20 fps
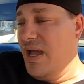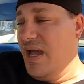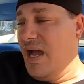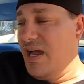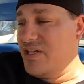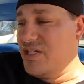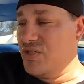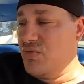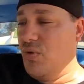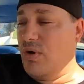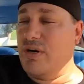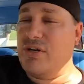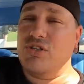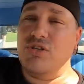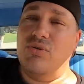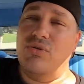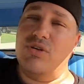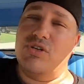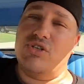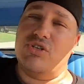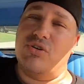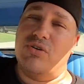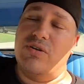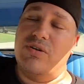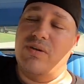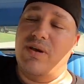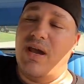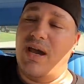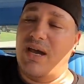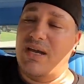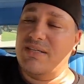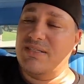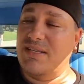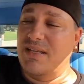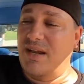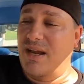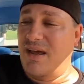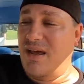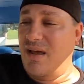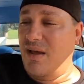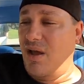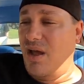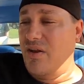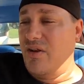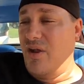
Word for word: I just wanted to assure you guys that, uh, uh,